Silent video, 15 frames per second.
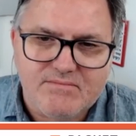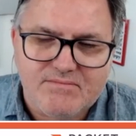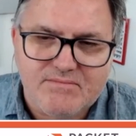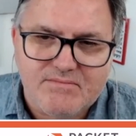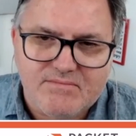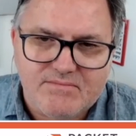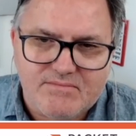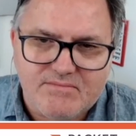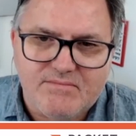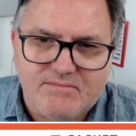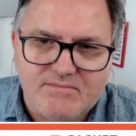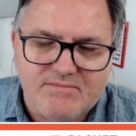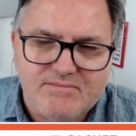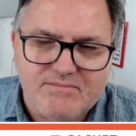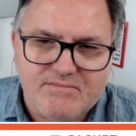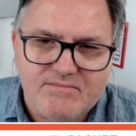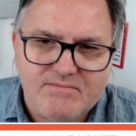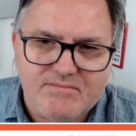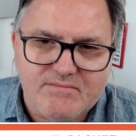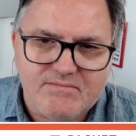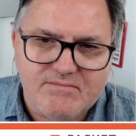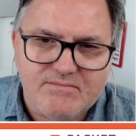
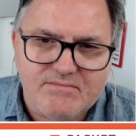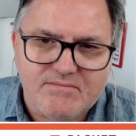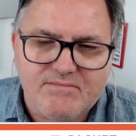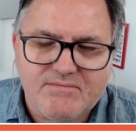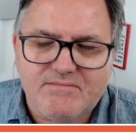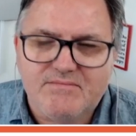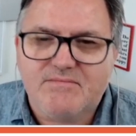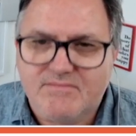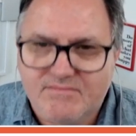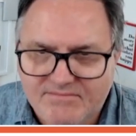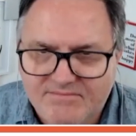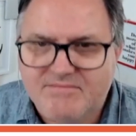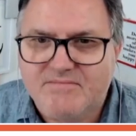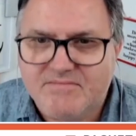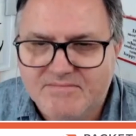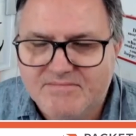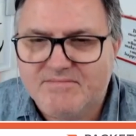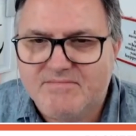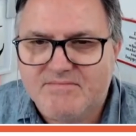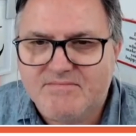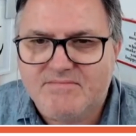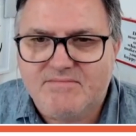
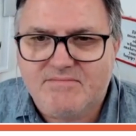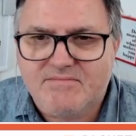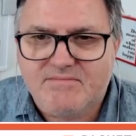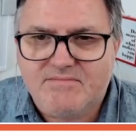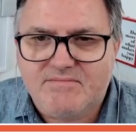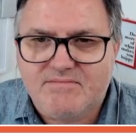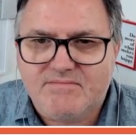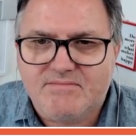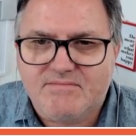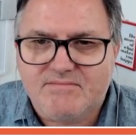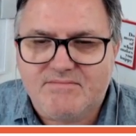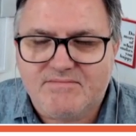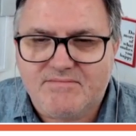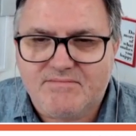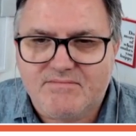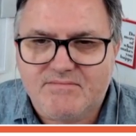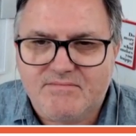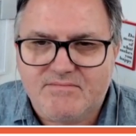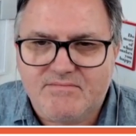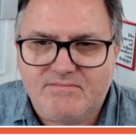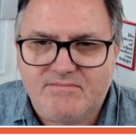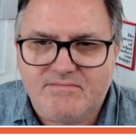
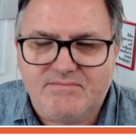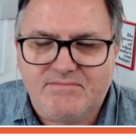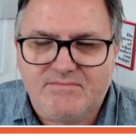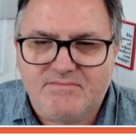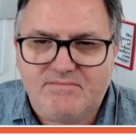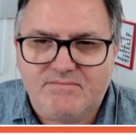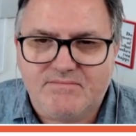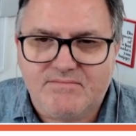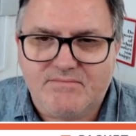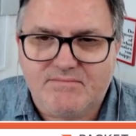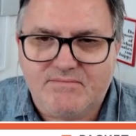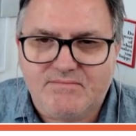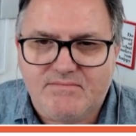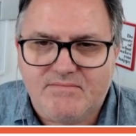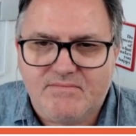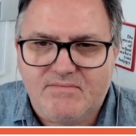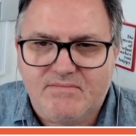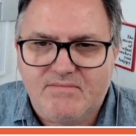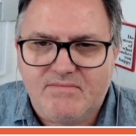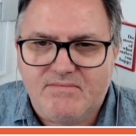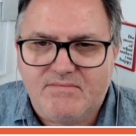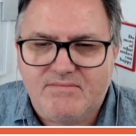
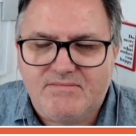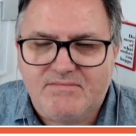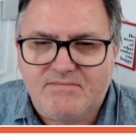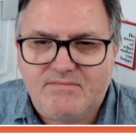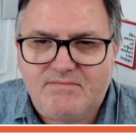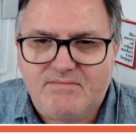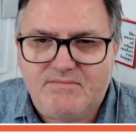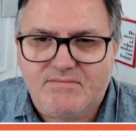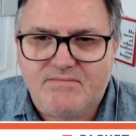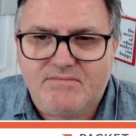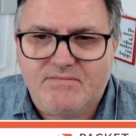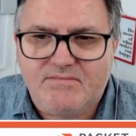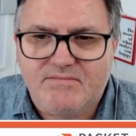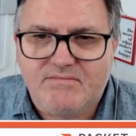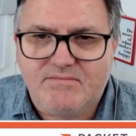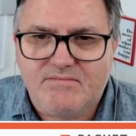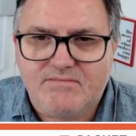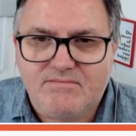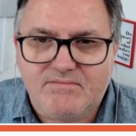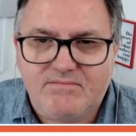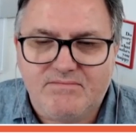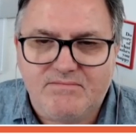
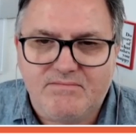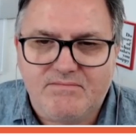(silent)